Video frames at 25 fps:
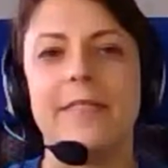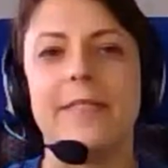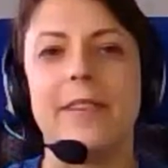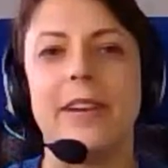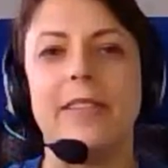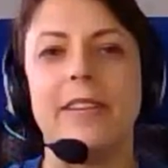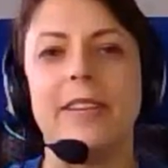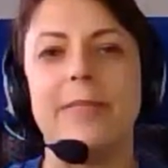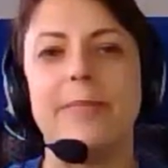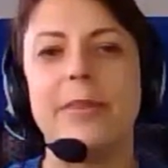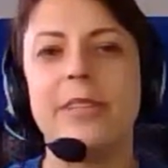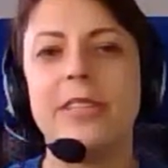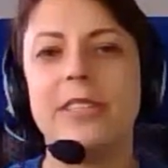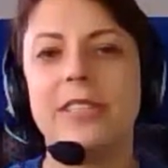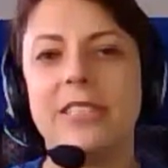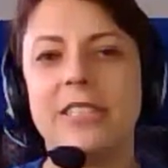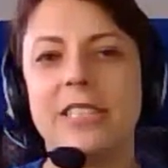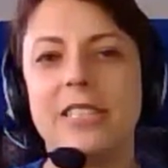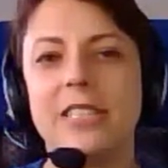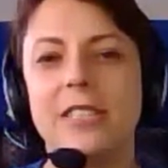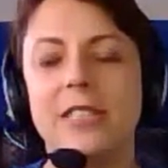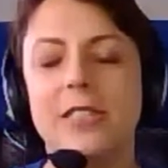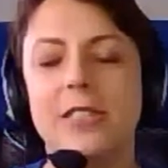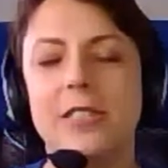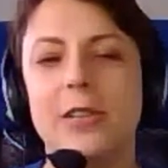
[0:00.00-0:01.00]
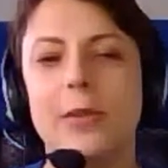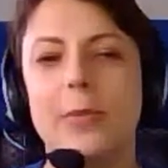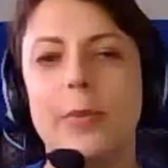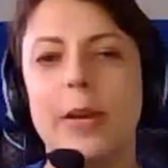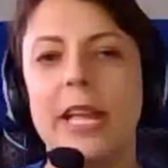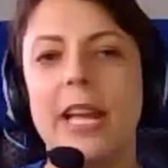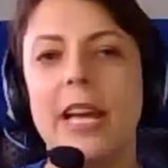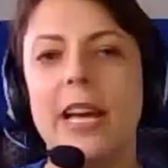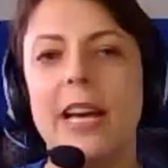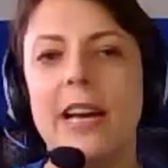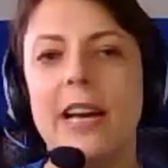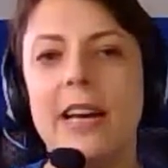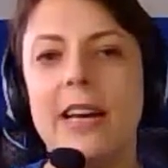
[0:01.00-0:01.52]
you very much. So
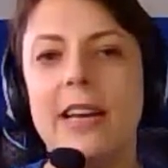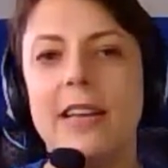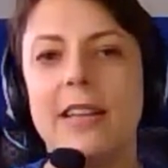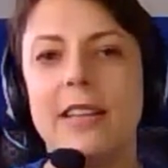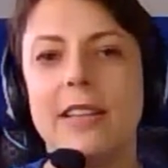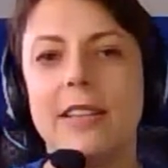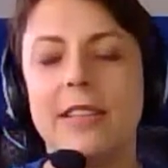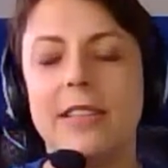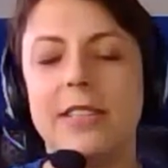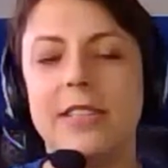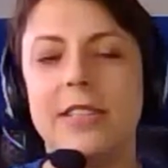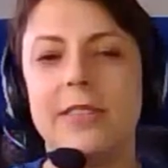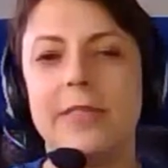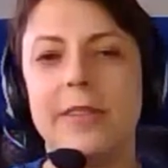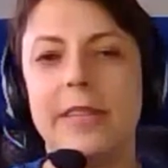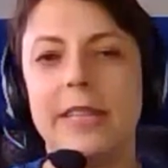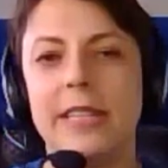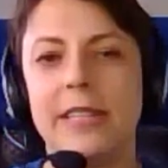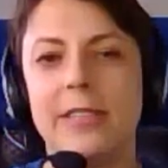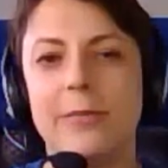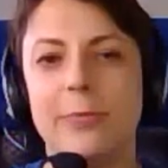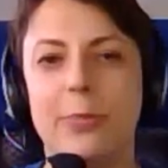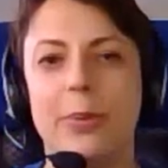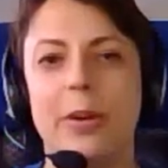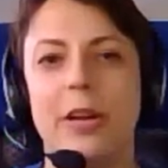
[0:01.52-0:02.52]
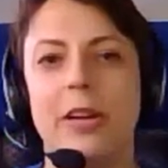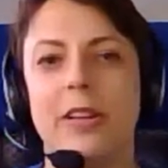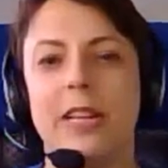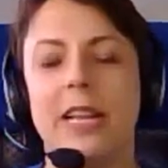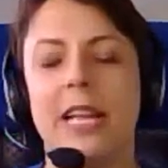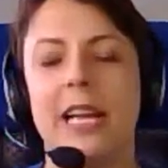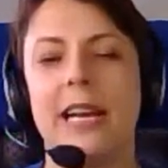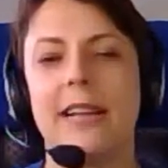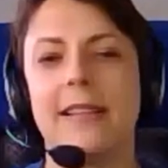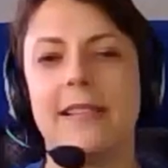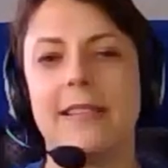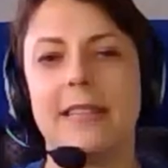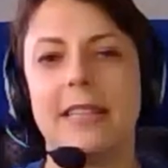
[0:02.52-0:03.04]
we are doing this
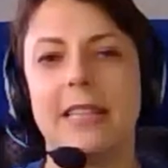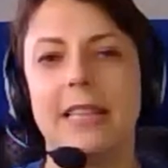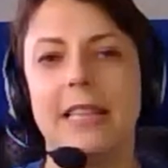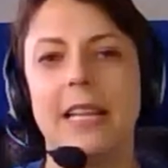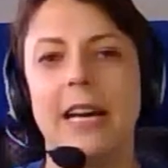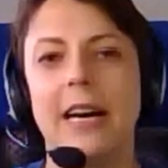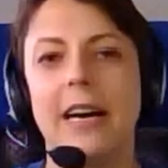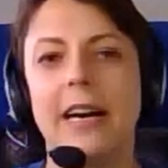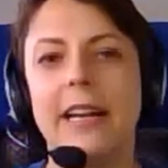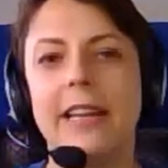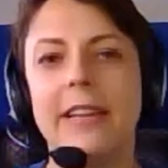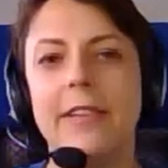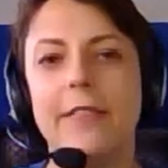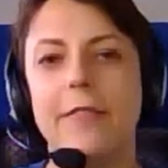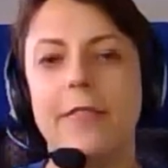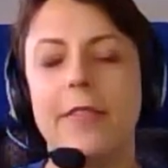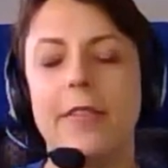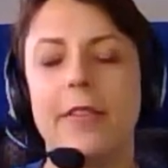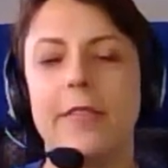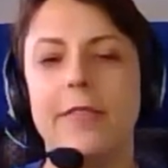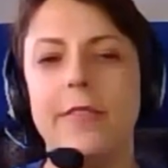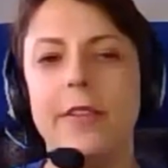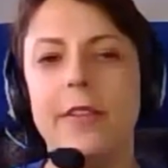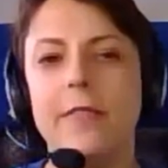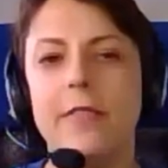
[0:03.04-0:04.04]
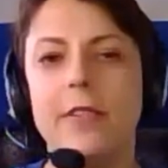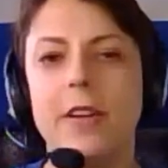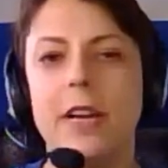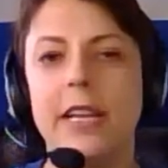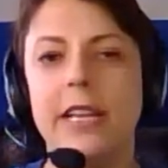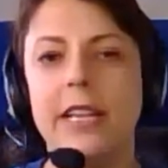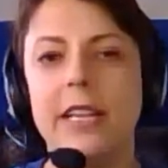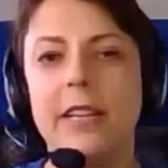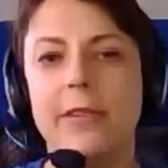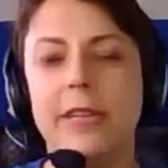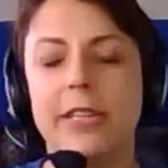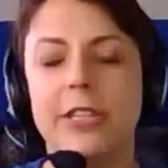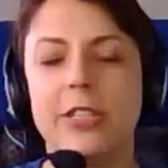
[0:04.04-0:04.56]
broadcast live. So if you've got
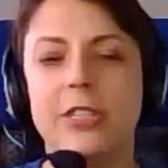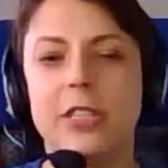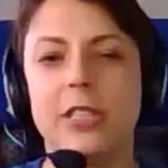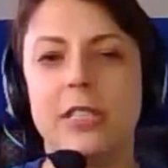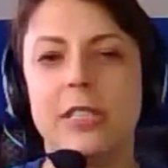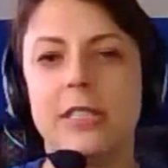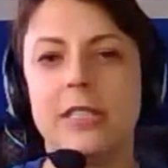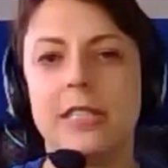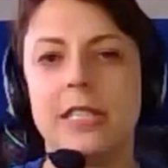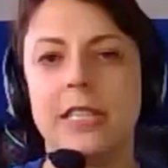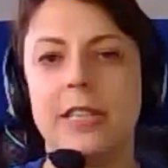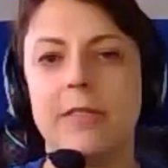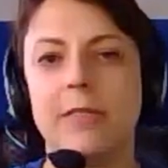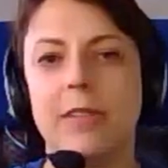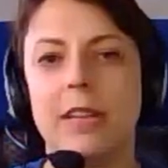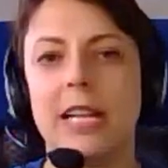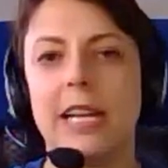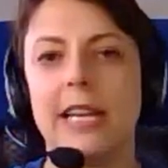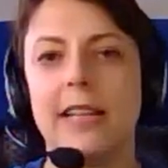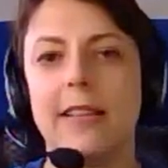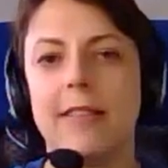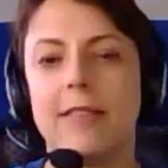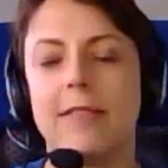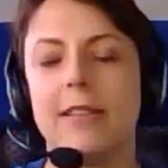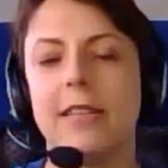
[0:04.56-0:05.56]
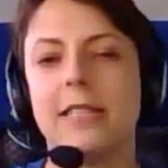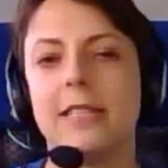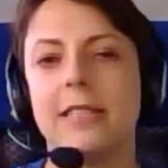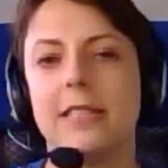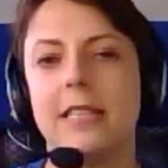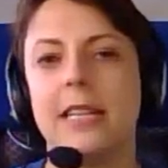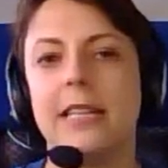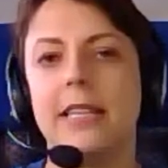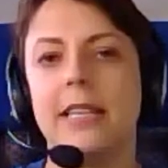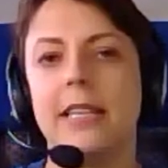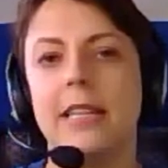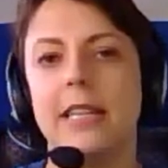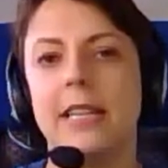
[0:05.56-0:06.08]
any questions that you would like to ask
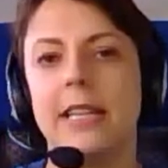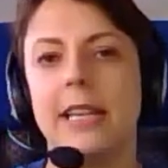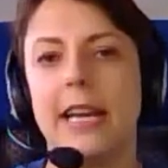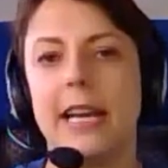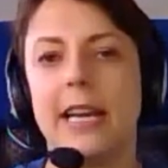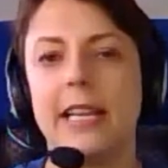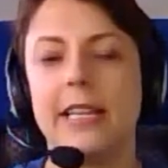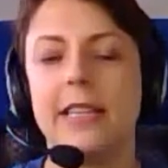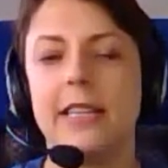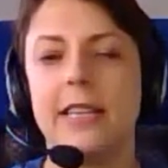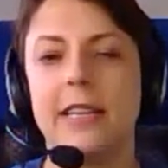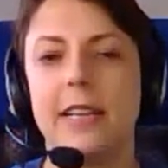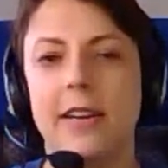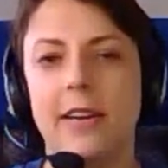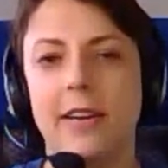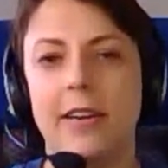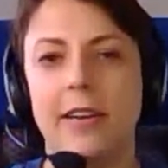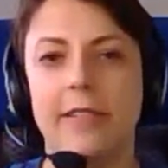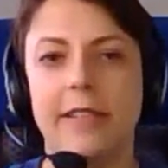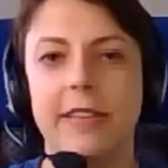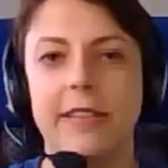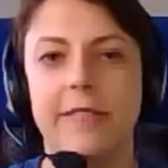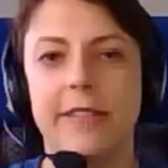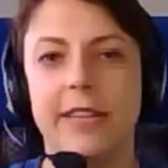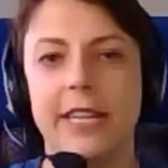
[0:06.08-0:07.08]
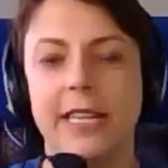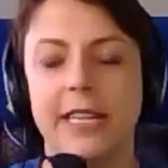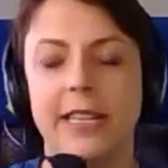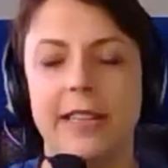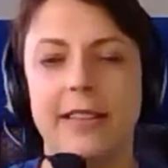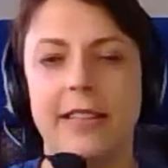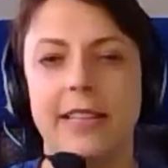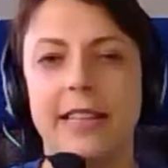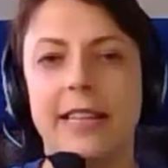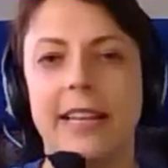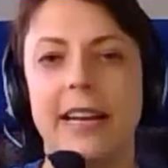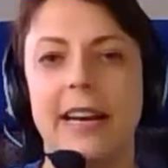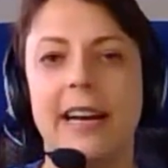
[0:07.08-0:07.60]
Daniel and Hannah, or even
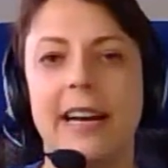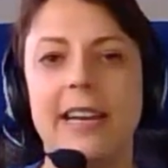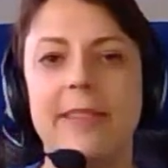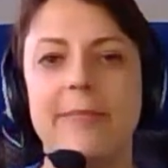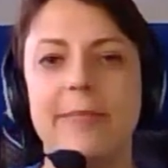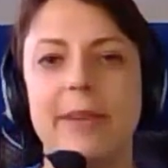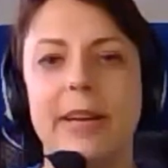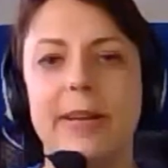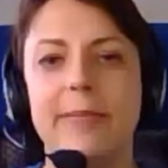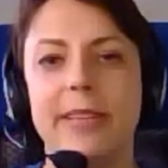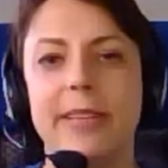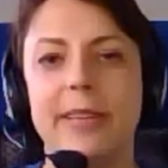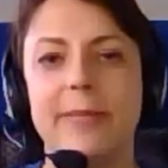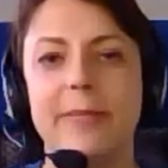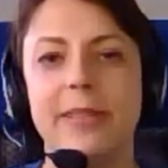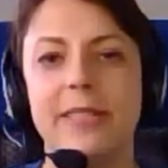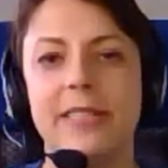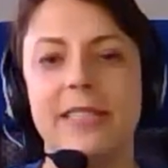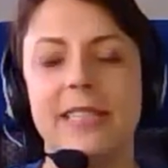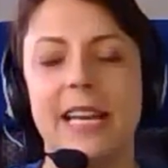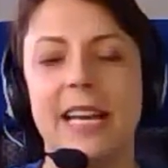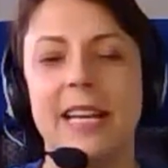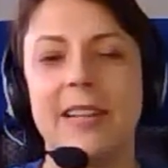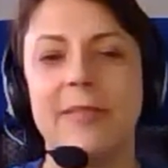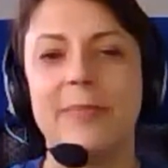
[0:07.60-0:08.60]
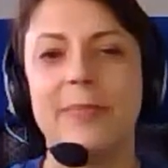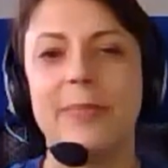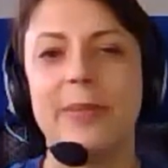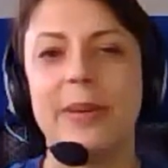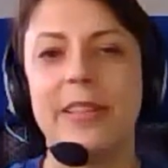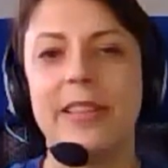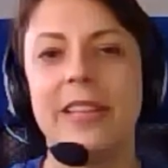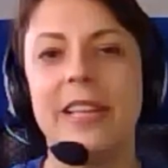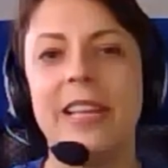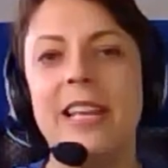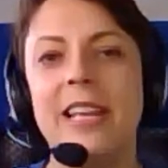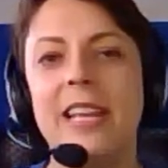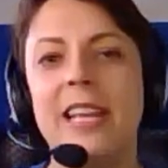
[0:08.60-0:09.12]
anything that I might be able to help with,